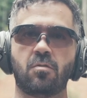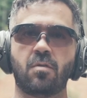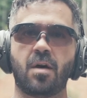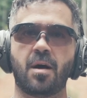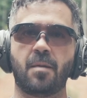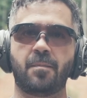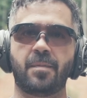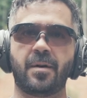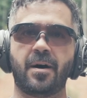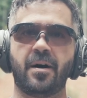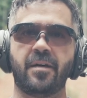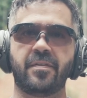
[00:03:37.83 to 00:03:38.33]
up
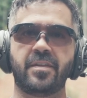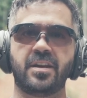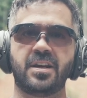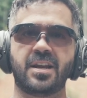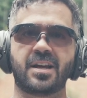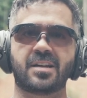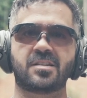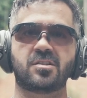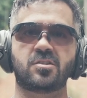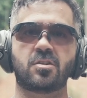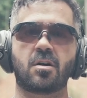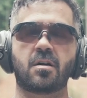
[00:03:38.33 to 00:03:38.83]
on the
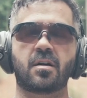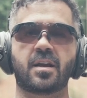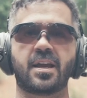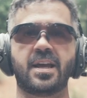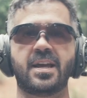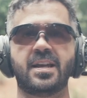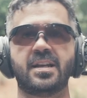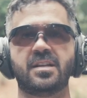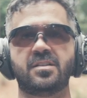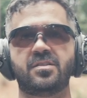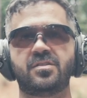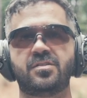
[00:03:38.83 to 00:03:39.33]
next target.
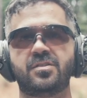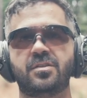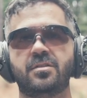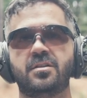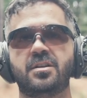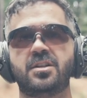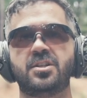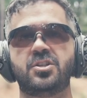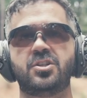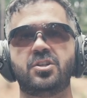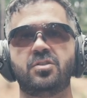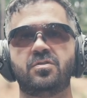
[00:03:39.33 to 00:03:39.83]
And as soon
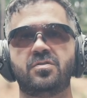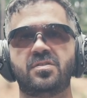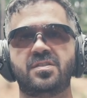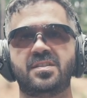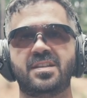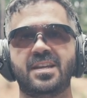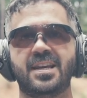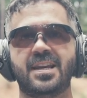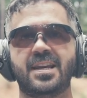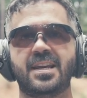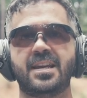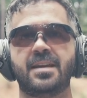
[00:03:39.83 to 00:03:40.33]
as you
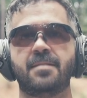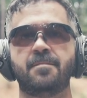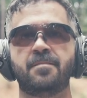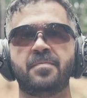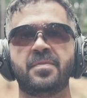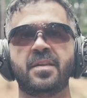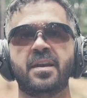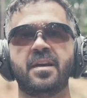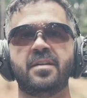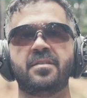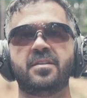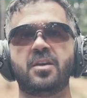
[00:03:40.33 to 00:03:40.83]
see
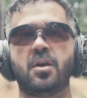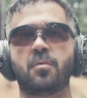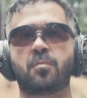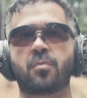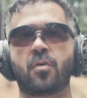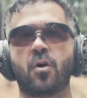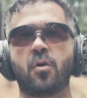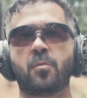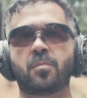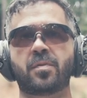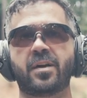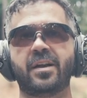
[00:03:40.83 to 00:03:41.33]
the
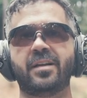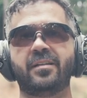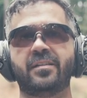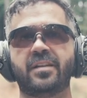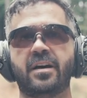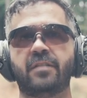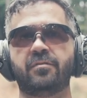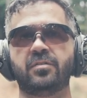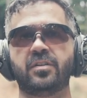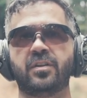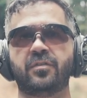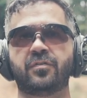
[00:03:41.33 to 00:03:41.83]
appropriate
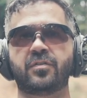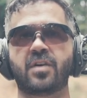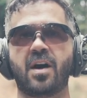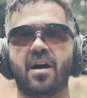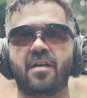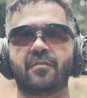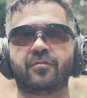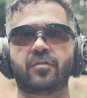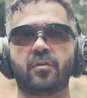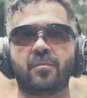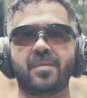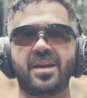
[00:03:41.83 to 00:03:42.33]
level of
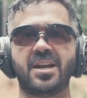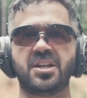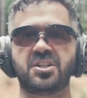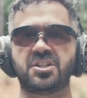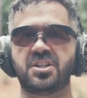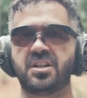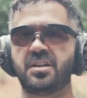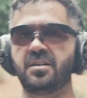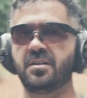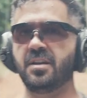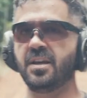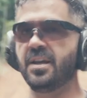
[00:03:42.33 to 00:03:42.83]
confirmation,